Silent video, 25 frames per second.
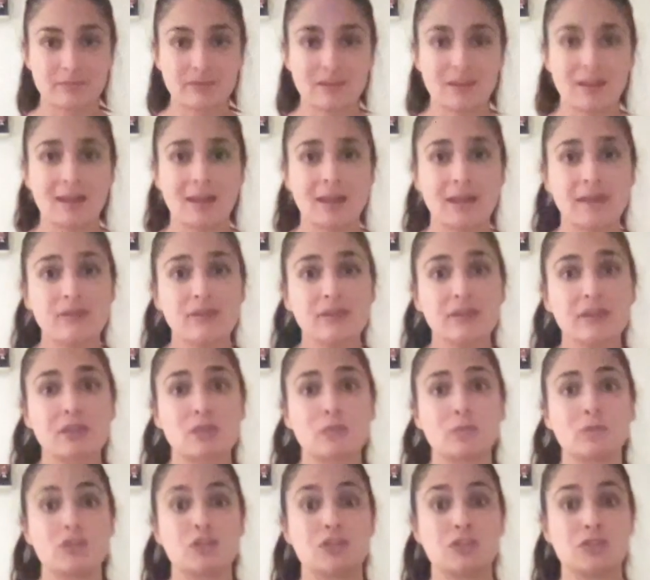And
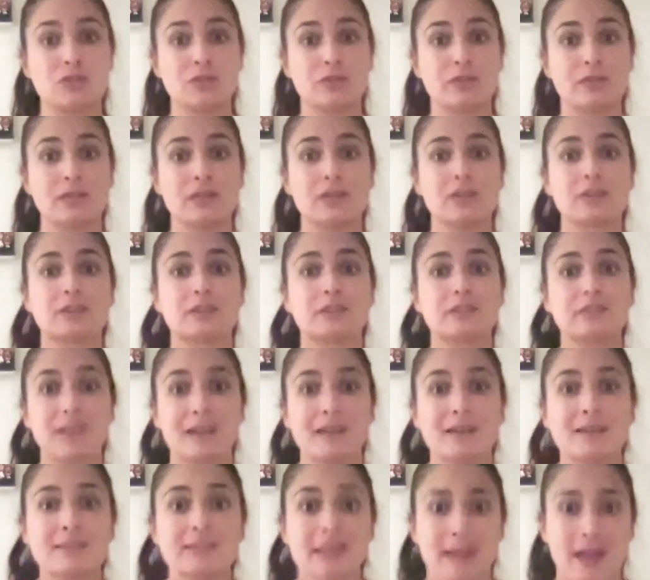everything we do here
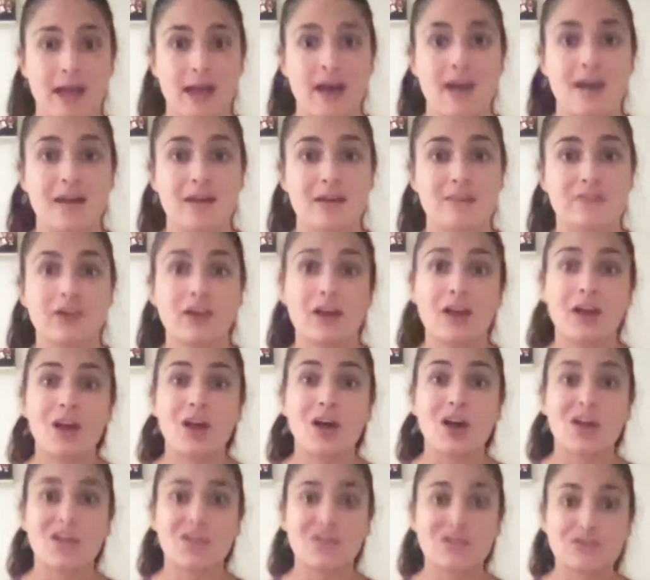does have
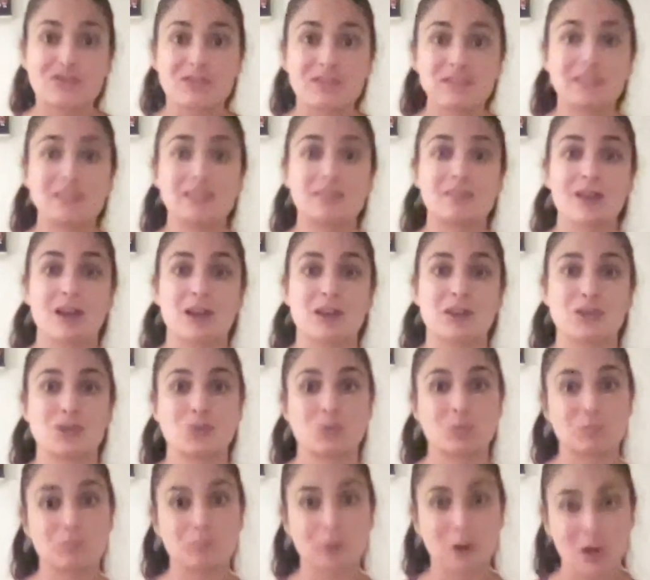a
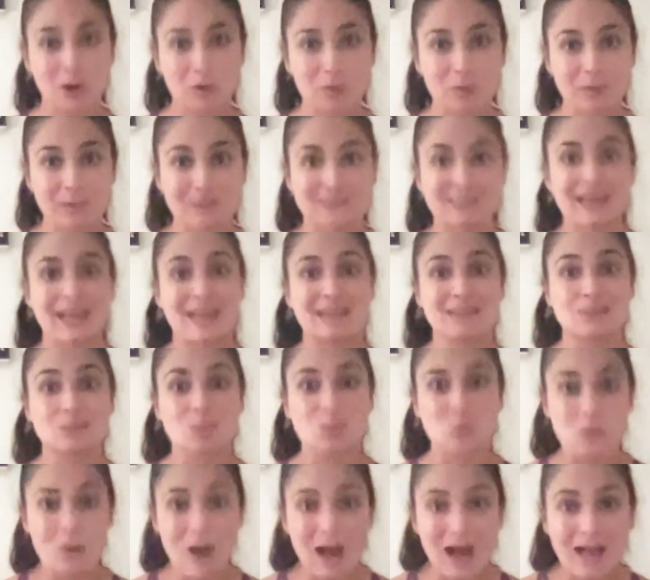physiological purpose as
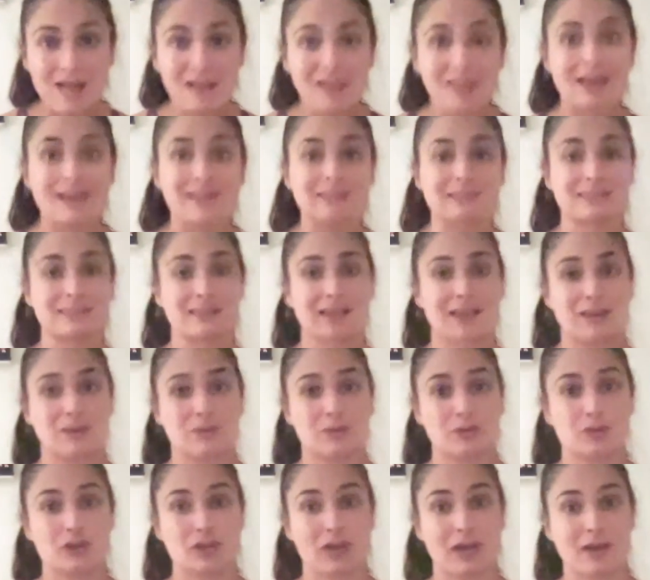well as an
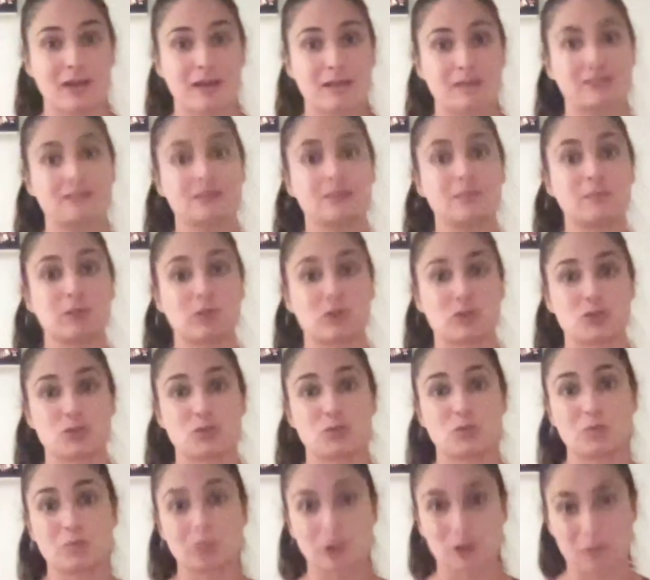energetic
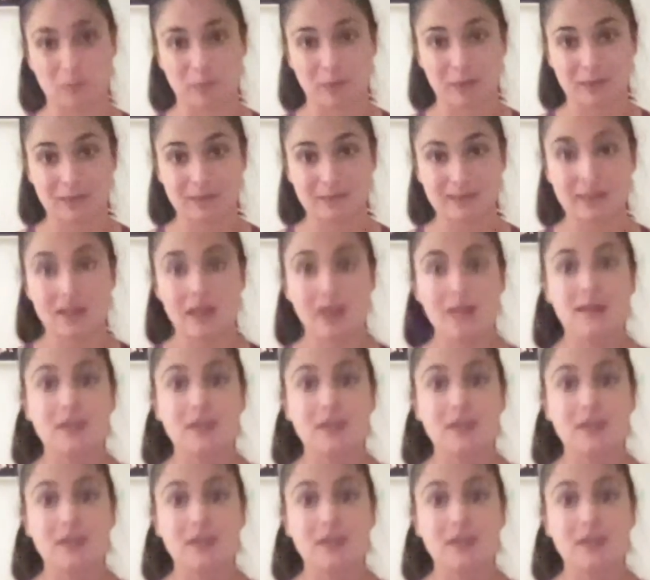spiritual purpose.